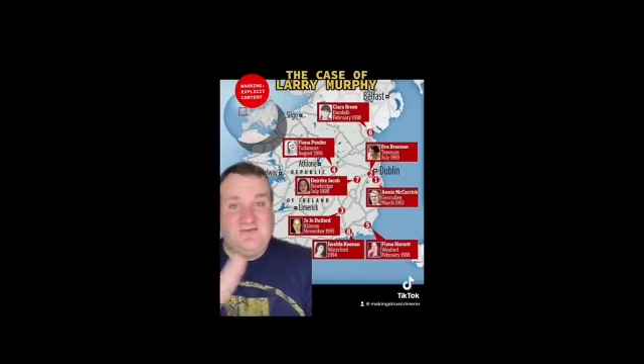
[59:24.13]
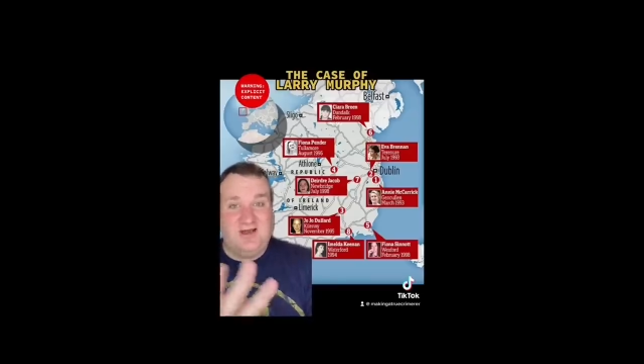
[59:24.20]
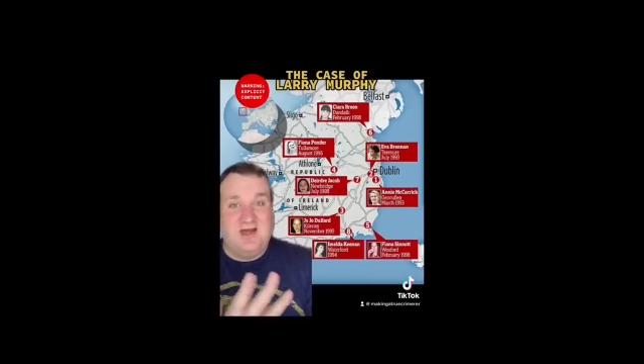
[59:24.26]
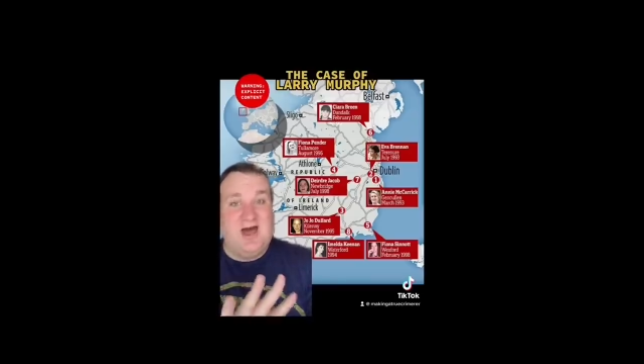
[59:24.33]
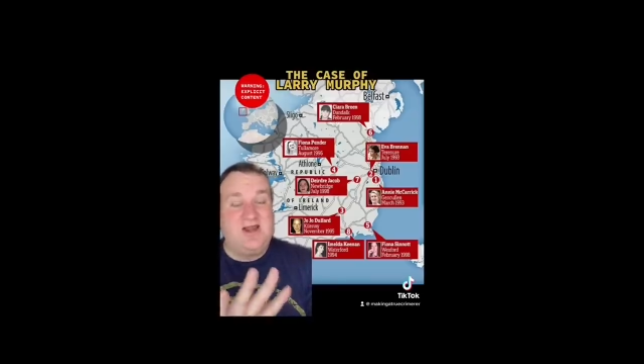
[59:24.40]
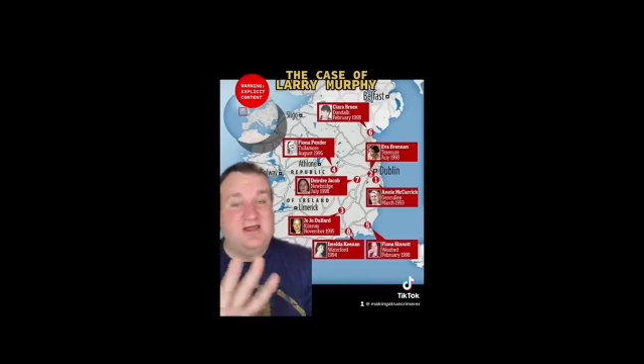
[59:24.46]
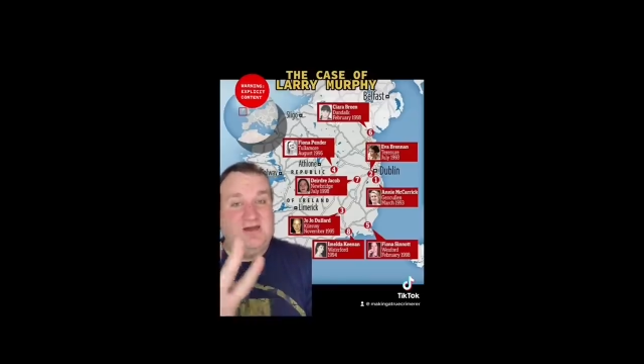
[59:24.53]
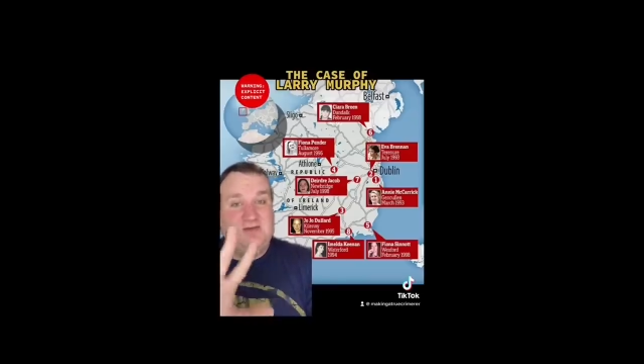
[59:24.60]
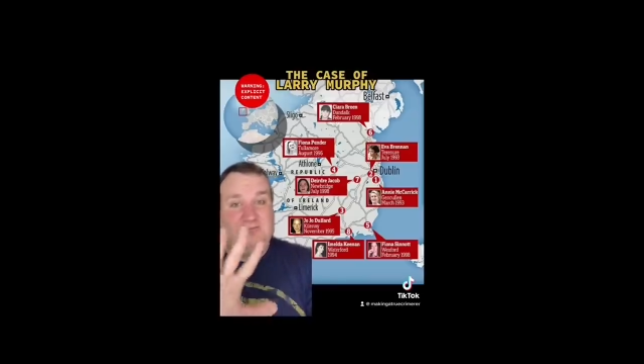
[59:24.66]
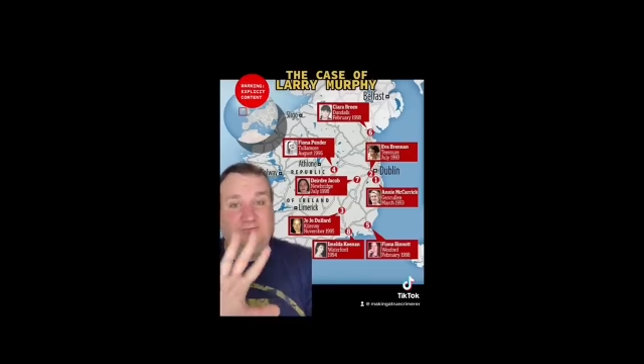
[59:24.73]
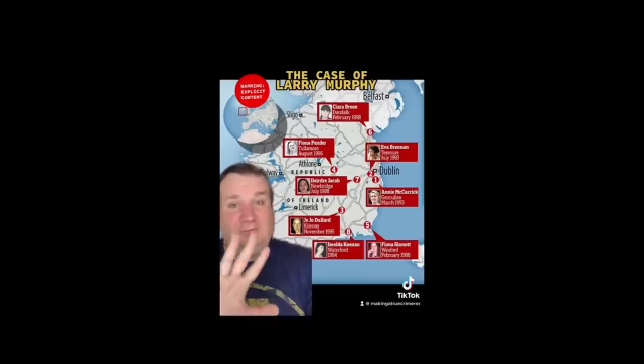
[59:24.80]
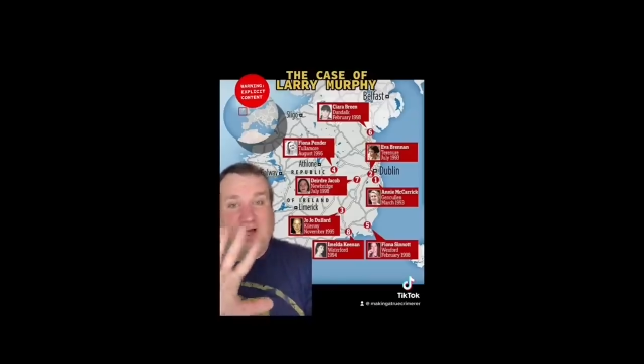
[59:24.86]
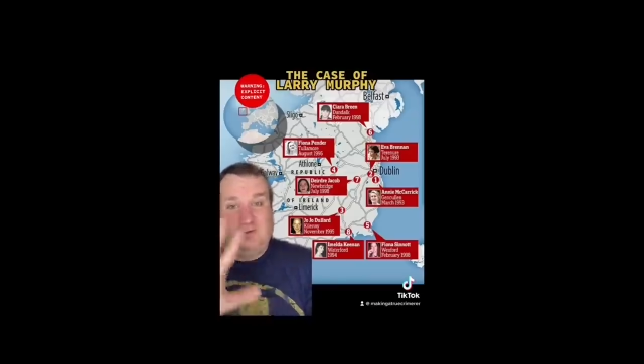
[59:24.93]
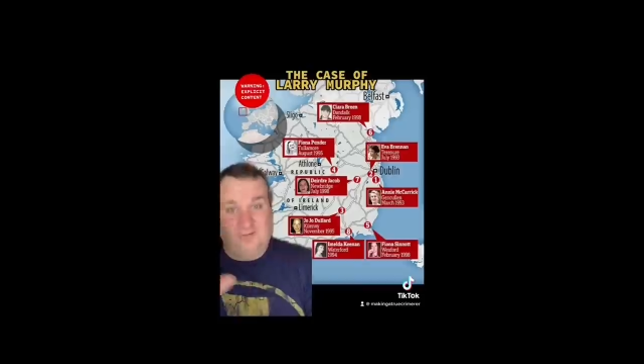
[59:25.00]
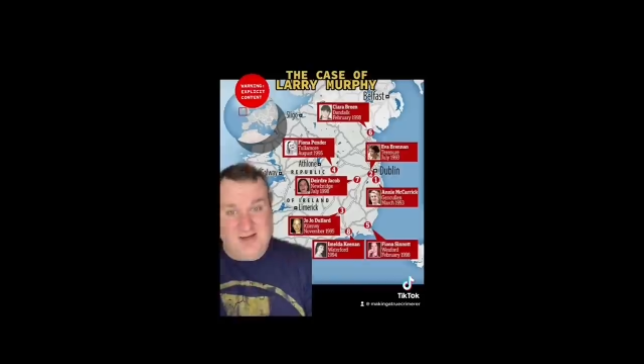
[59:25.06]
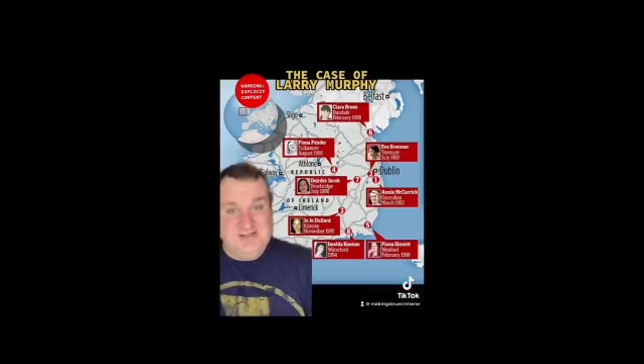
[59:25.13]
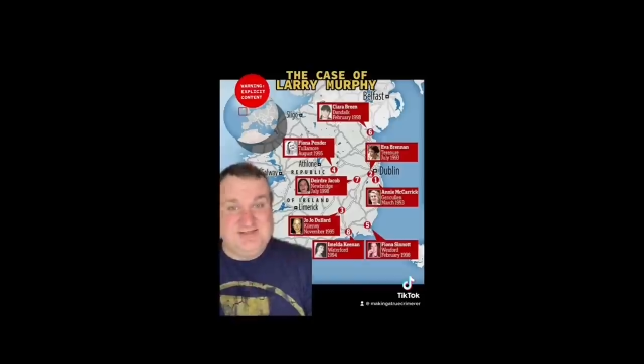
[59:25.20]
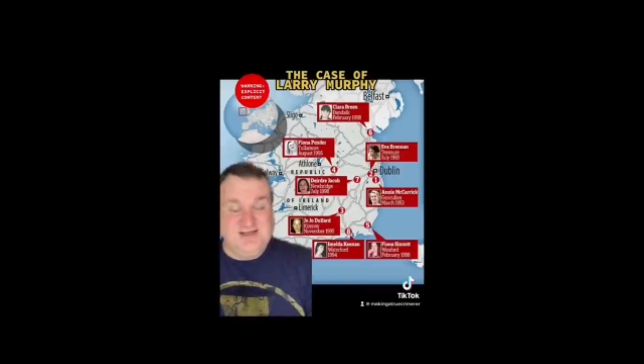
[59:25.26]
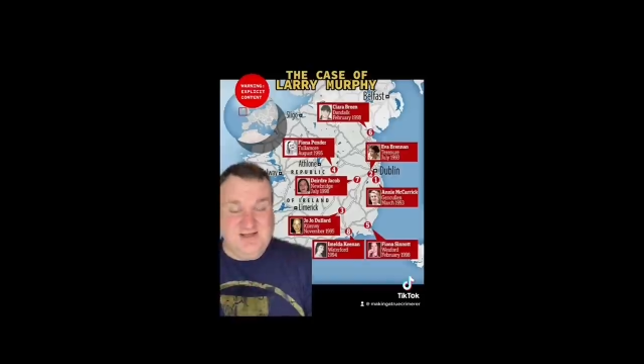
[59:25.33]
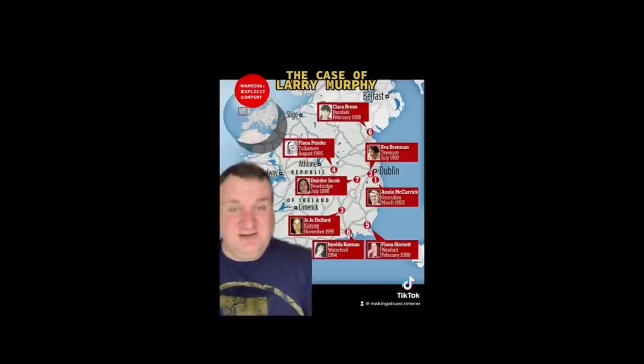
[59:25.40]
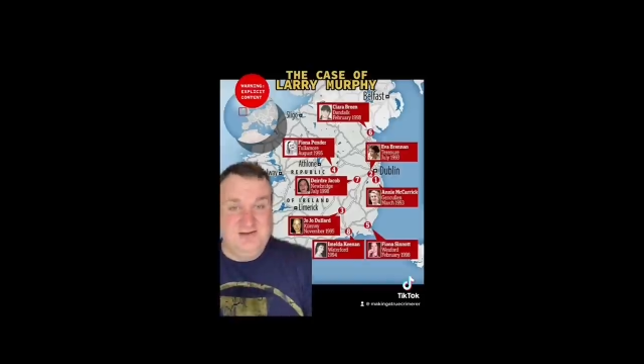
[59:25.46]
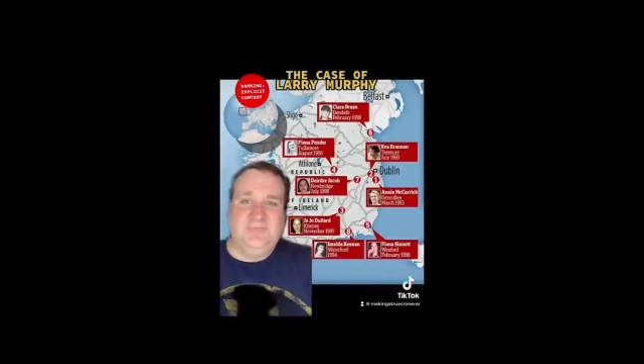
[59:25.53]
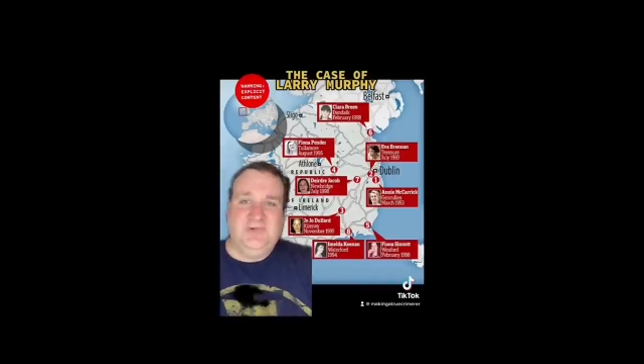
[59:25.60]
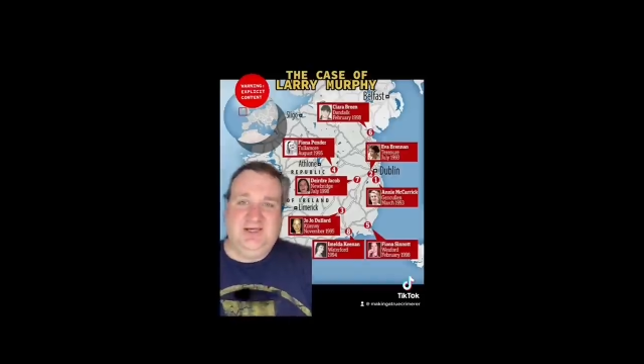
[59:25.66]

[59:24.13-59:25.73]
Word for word: that got him arrested,